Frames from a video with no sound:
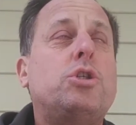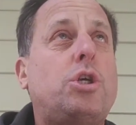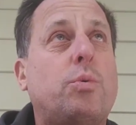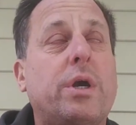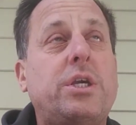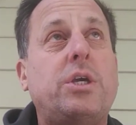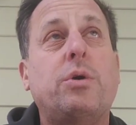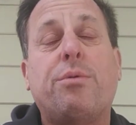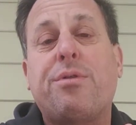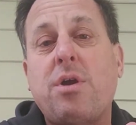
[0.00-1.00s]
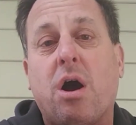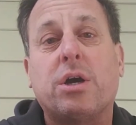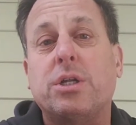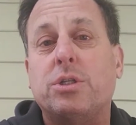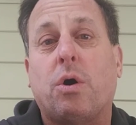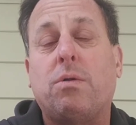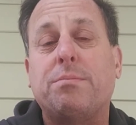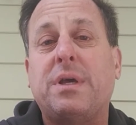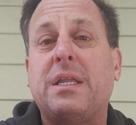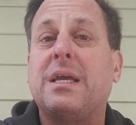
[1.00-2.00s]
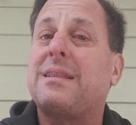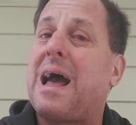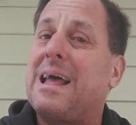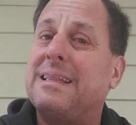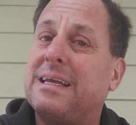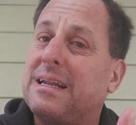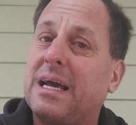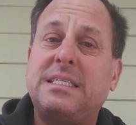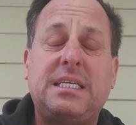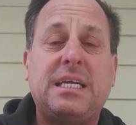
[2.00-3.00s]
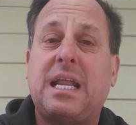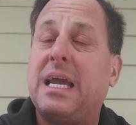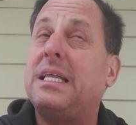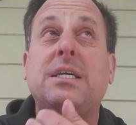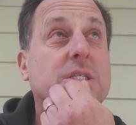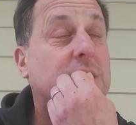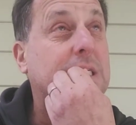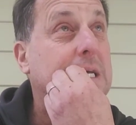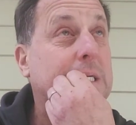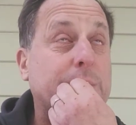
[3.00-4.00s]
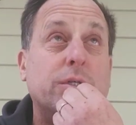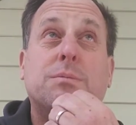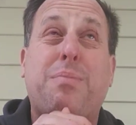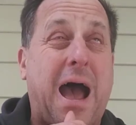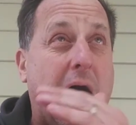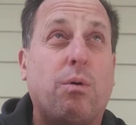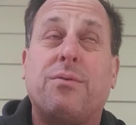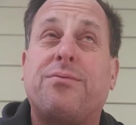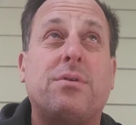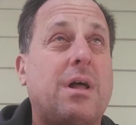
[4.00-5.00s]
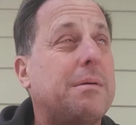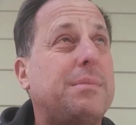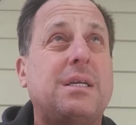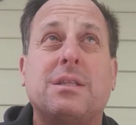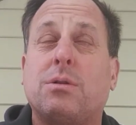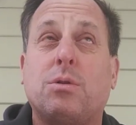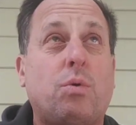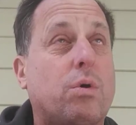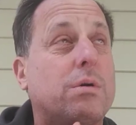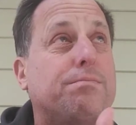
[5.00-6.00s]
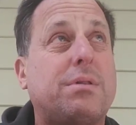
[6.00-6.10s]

to a youth young adult meeting that in the 1980s was powerful. I mean, the Lord